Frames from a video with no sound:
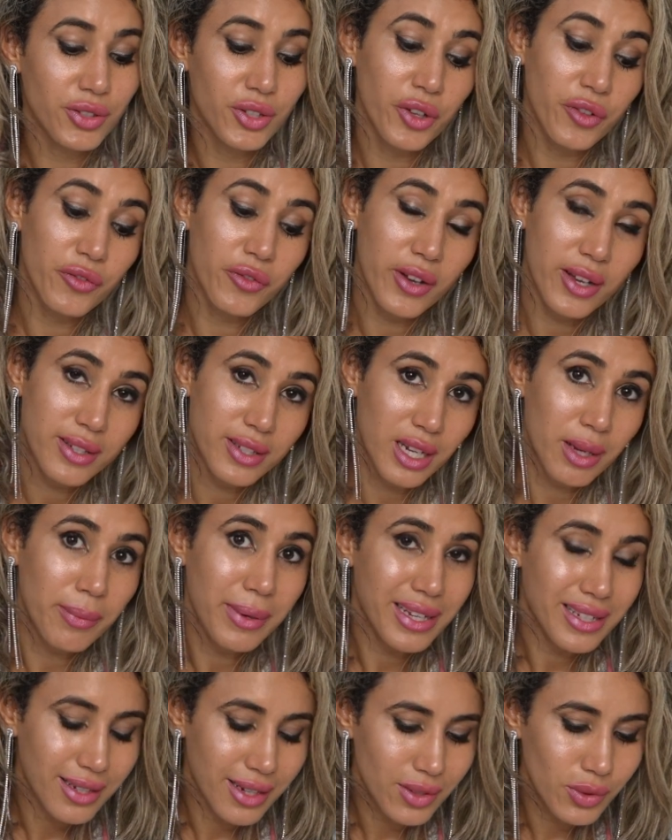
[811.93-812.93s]
So, first up,
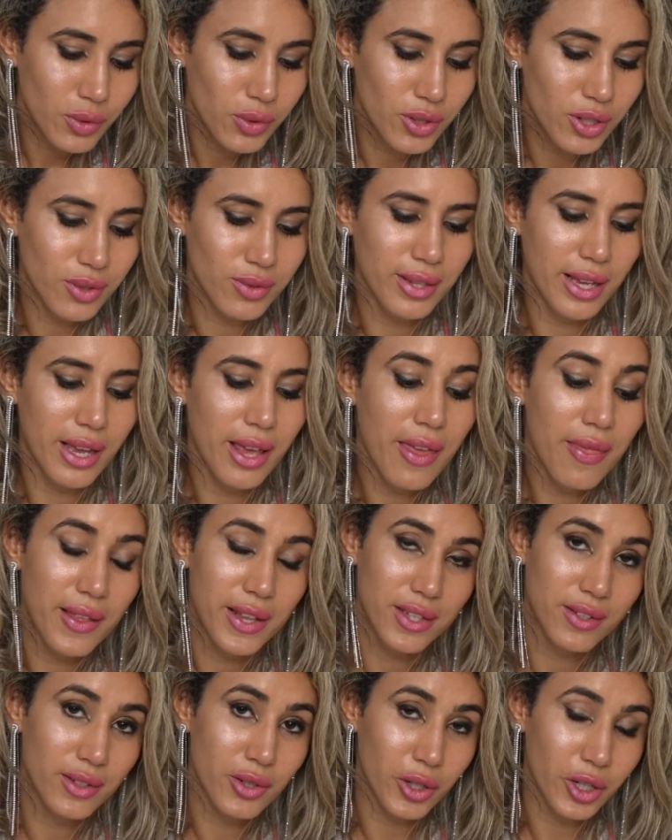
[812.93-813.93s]
it does also say in
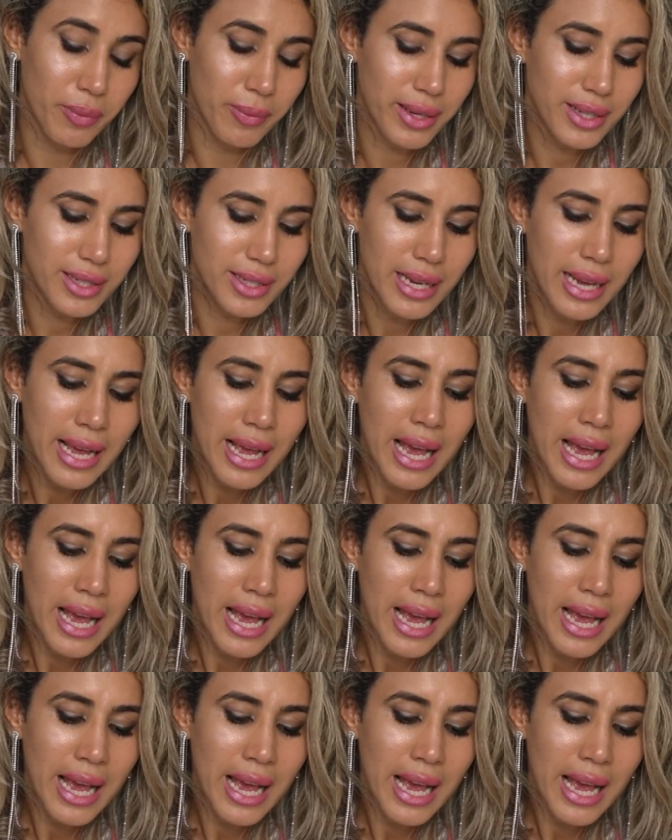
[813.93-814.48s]
this document